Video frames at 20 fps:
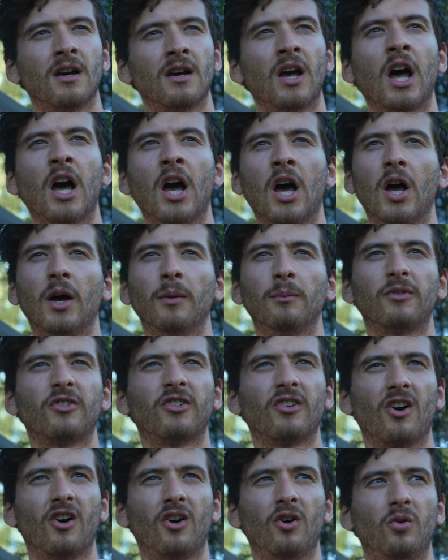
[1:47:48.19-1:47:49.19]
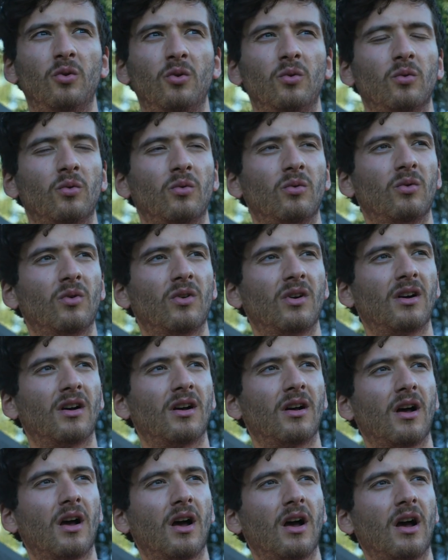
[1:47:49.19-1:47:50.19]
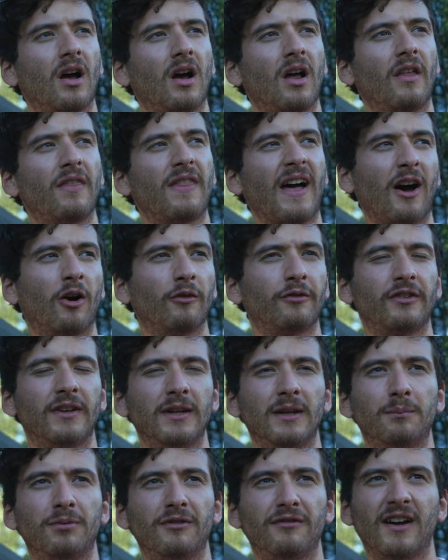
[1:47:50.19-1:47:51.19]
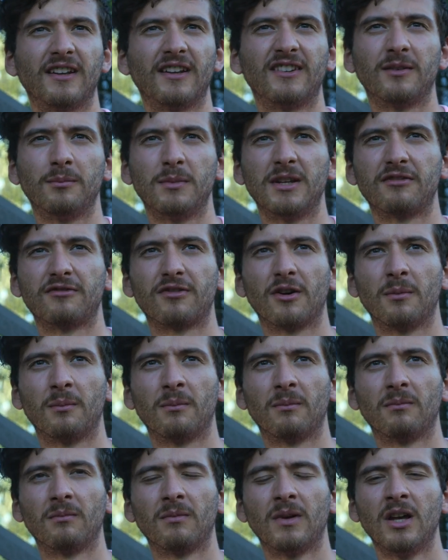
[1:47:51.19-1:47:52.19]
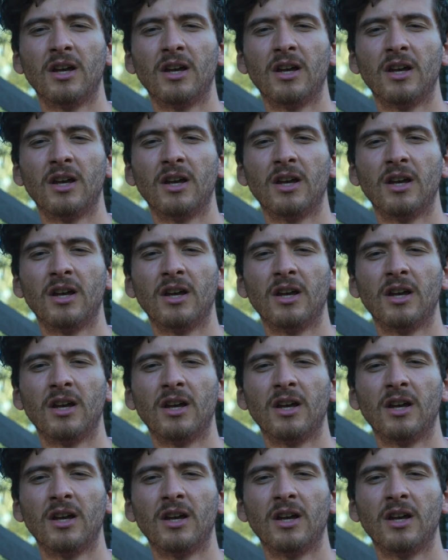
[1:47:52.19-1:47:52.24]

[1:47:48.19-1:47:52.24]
So that obviously prevented me from